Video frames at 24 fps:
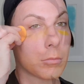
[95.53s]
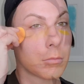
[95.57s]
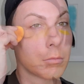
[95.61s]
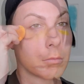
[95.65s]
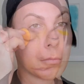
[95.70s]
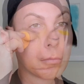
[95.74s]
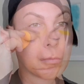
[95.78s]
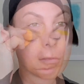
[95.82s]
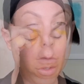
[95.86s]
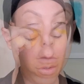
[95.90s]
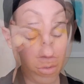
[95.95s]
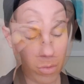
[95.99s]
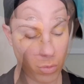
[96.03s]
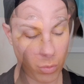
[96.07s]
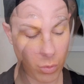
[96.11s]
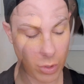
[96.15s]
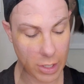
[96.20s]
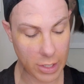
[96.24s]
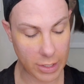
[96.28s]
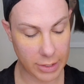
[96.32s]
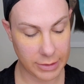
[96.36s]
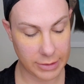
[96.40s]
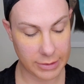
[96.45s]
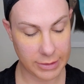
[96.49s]
Kevyn
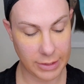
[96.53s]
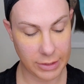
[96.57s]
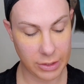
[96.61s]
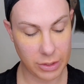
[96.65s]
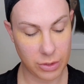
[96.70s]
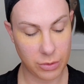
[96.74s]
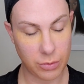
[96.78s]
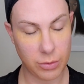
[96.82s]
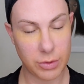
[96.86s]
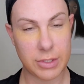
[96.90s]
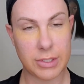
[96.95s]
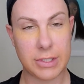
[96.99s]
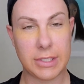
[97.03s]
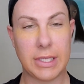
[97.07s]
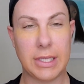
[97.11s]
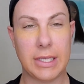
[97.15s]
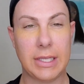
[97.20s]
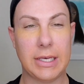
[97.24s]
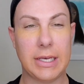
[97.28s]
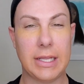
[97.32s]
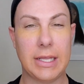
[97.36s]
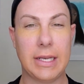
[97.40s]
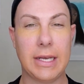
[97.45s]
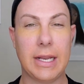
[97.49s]
Aucoin Sensual
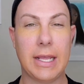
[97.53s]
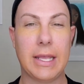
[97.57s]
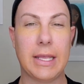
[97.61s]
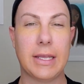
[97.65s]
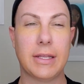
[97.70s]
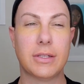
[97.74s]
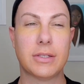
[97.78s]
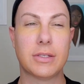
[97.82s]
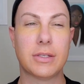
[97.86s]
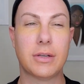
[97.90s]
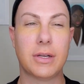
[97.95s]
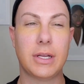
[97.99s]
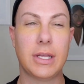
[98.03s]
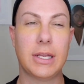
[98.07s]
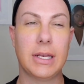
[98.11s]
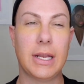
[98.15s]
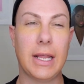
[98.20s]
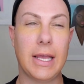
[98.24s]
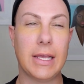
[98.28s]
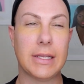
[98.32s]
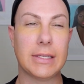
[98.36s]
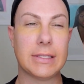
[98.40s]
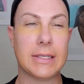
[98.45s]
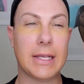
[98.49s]
Skin Enhancer in
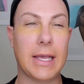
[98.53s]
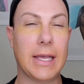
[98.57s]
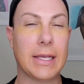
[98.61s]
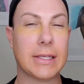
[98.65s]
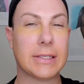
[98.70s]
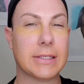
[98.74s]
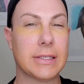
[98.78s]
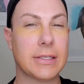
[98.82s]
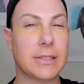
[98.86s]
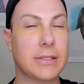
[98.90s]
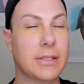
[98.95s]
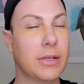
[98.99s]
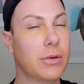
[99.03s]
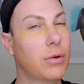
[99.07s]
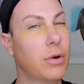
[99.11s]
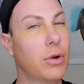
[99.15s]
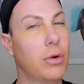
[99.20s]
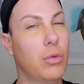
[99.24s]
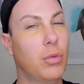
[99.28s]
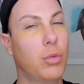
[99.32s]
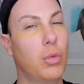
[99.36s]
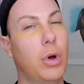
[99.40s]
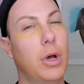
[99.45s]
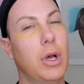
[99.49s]

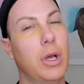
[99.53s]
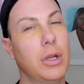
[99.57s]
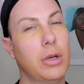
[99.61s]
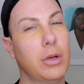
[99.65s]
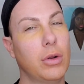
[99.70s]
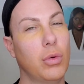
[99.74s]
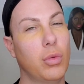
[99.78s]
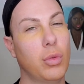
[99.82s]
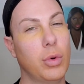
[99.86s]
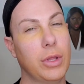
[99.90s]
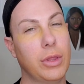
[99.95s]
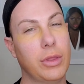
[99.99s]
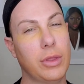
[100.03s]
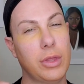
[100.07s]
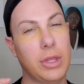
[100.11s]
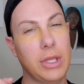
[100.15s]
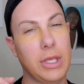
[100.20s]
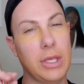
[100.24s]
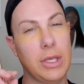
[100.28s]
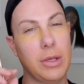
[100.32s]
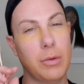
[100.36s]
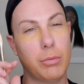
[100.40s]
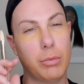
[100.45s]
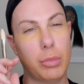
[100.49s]
SX01 with
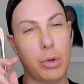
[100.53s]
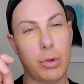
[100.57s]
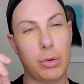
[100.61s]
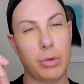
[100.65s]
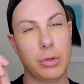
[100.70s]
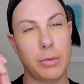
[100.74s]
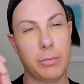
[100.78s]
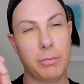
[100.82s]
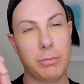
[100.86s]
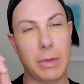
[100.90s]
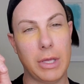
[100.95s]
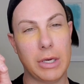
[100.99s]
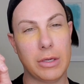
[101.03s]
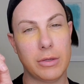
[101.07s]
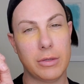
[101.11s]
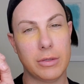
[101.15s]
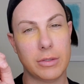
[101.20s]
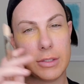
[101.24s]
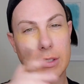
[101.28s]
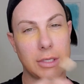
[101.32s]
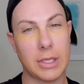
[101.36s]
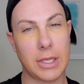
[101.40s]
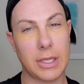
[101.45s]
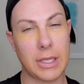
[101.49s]
the Bold
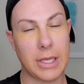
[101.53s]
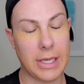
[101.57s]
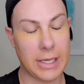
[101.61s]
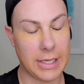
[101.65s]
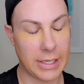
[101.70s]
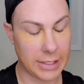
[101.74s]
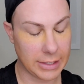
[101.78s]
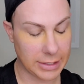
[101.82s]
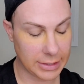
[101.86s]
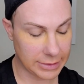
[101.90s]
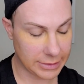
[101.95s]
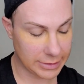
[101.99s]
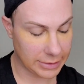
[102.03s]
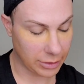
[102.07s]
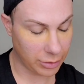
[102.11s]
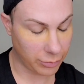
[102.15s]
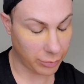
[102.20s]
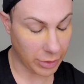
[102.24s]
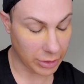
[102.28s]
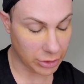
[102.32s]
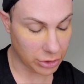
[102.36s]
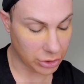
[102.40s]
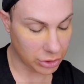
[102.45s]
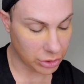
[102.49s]
Metals concealer
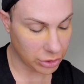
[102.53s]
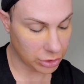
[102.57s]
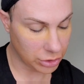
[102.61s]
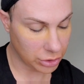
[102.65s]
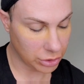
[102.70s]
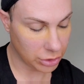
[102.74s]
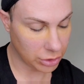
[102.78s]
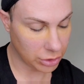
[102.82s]
brush.